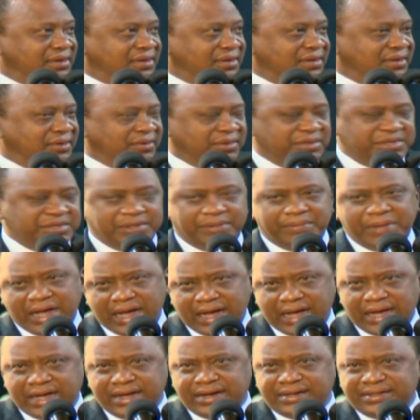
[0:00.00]
was a
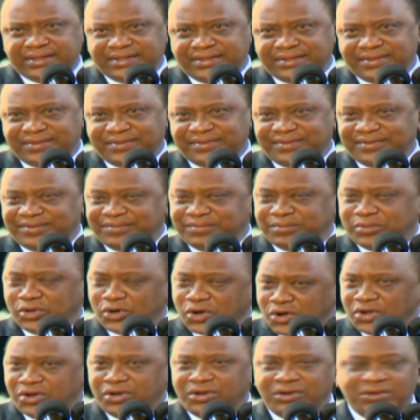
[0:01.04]
man
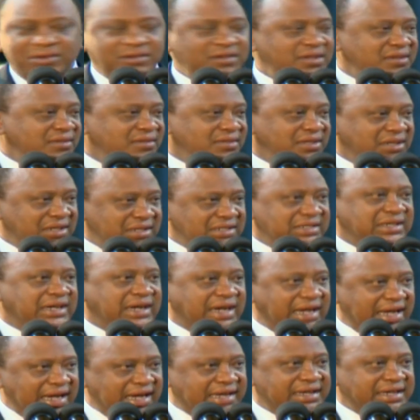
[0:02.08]
born in
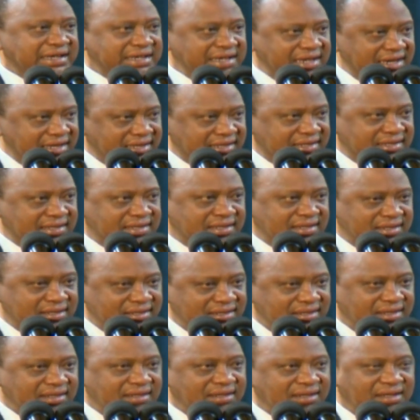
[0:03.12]
Guyana, yes,
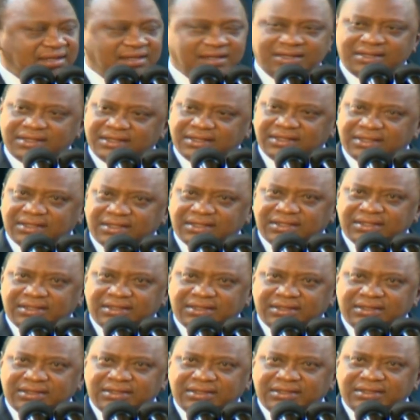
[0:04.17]

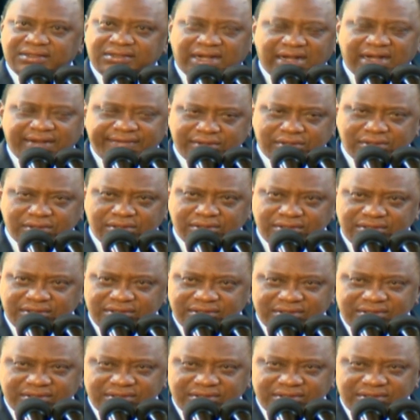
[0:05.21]
traveled